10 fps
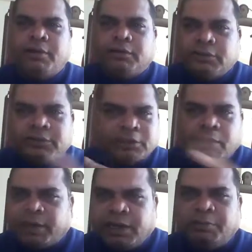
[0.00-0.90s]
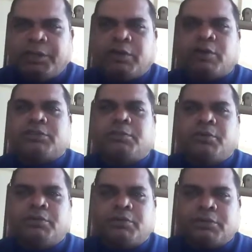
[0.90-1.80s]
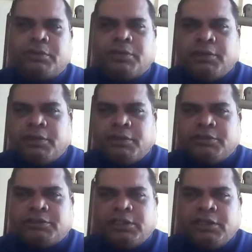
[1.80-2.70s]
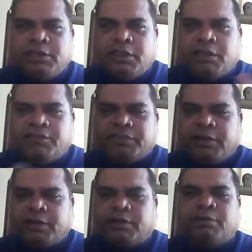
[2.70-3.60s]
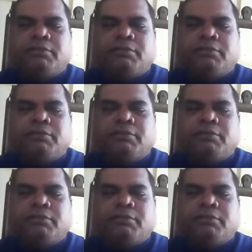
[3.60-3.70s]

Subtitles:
This is how NLP talks about it. See, hear, feel.